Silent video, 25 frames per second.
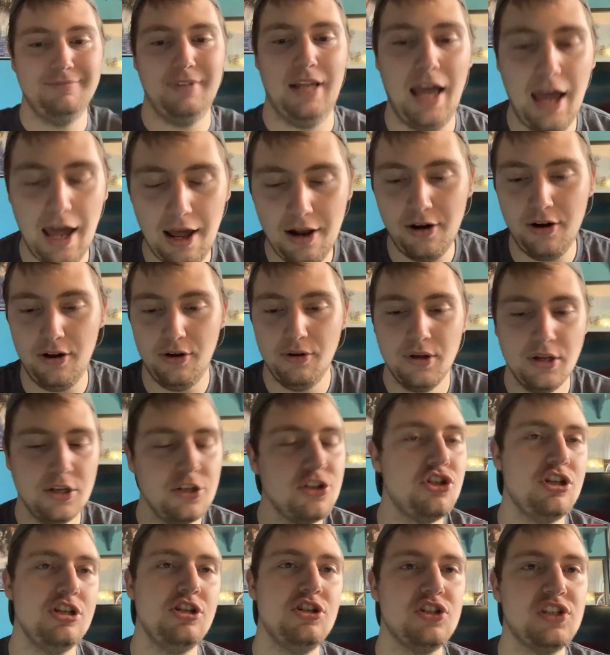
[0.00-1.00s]
I don't know.
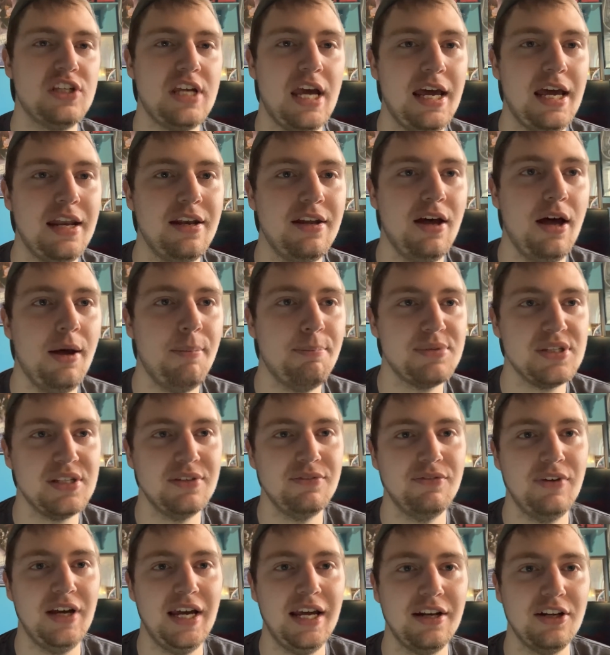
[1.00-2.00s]
She just kind of ups
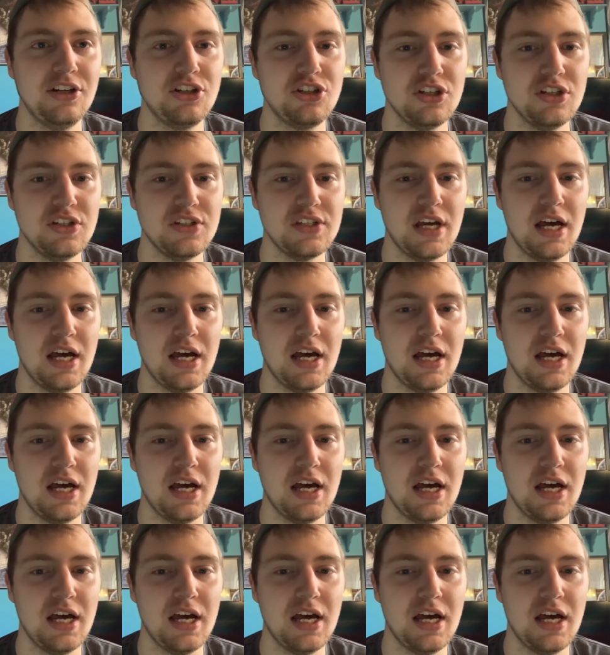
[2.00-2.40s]
and vanishes,